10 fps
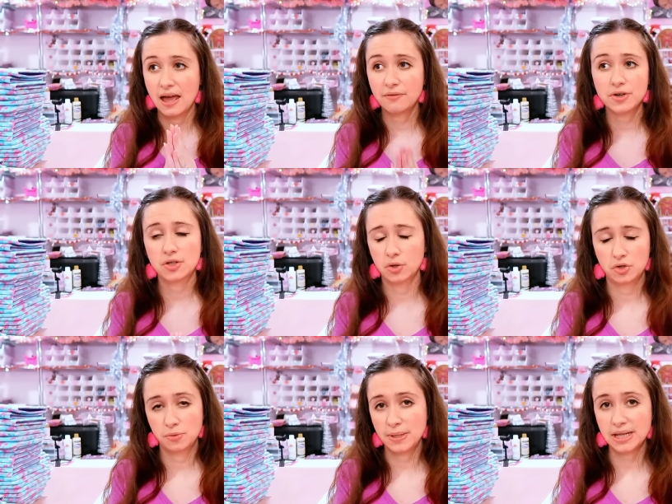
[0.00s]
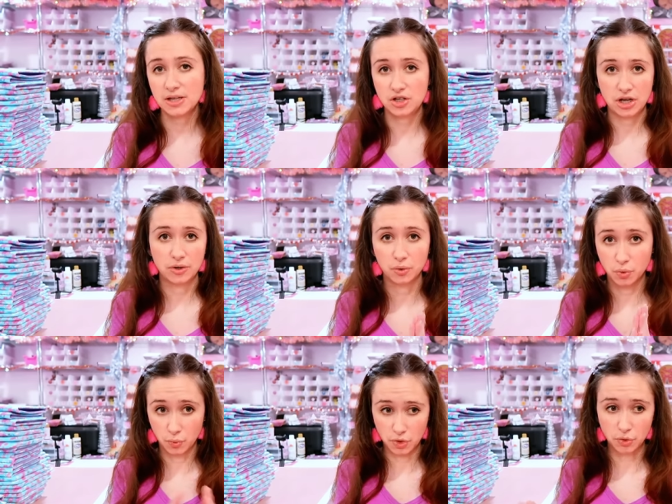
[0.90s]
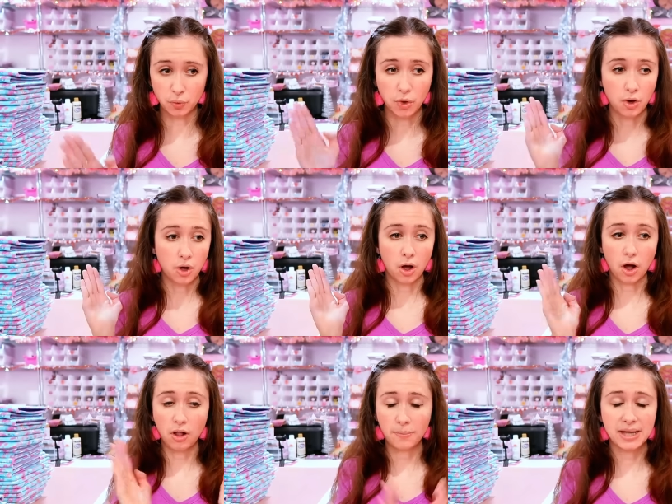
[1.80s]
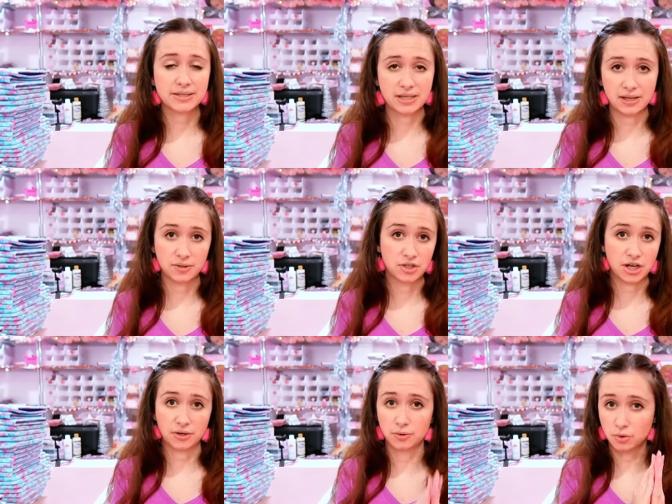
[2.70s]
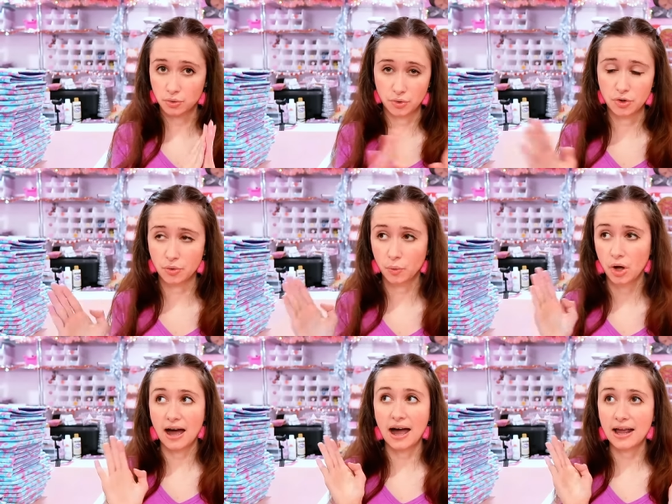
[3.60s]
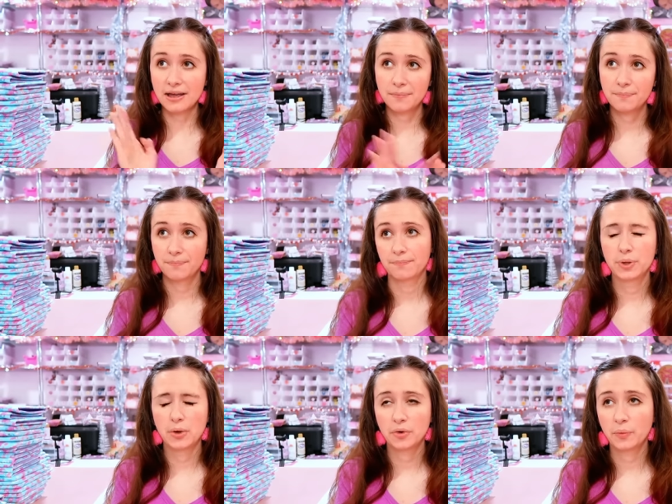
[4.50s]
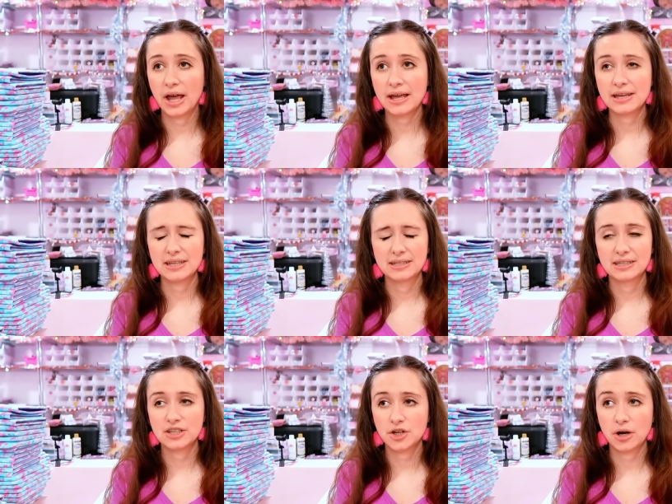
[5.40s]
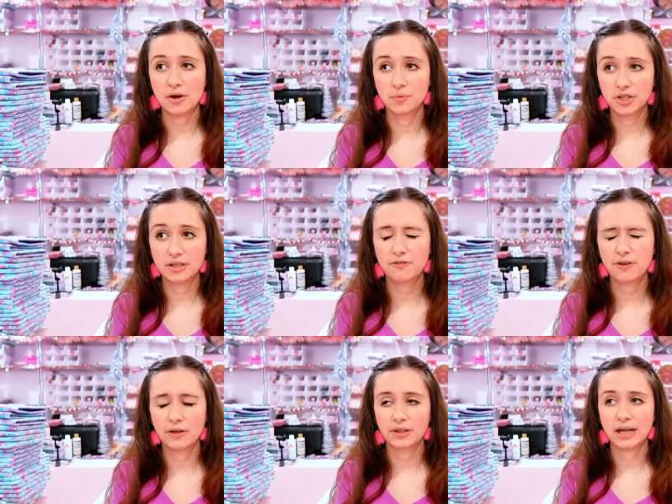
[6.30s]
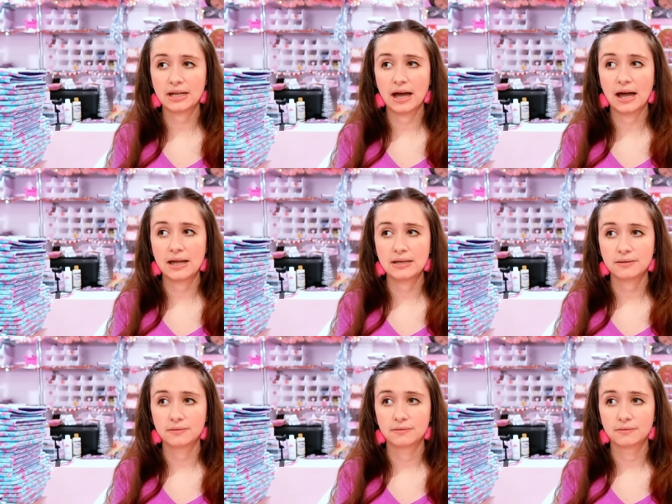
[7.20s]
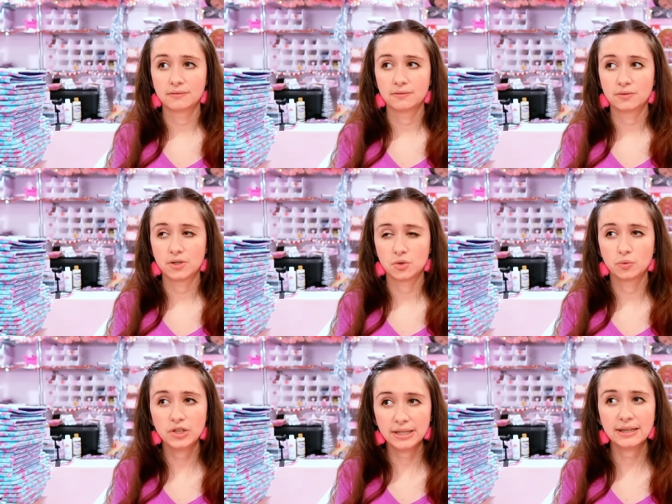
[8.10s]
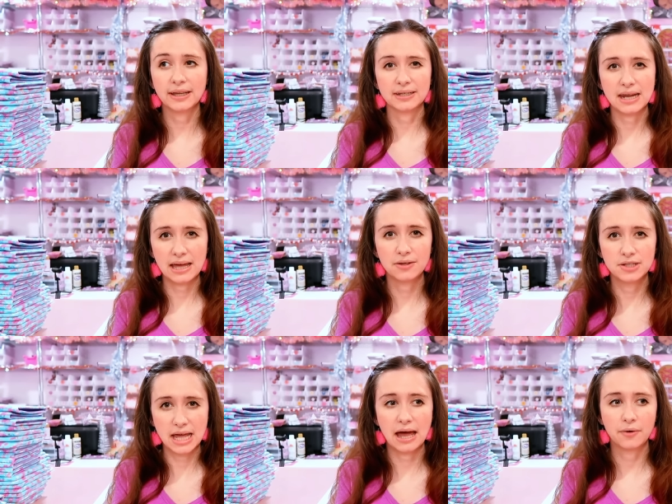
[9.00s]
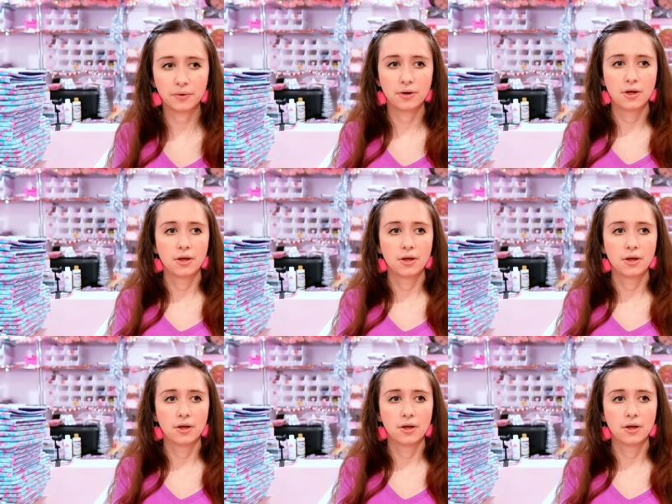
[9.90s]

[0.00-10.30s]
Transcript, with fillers: Every social media channel grew all my sales channels grew. I am blown away. It's the year I really felt like I just really like nailed down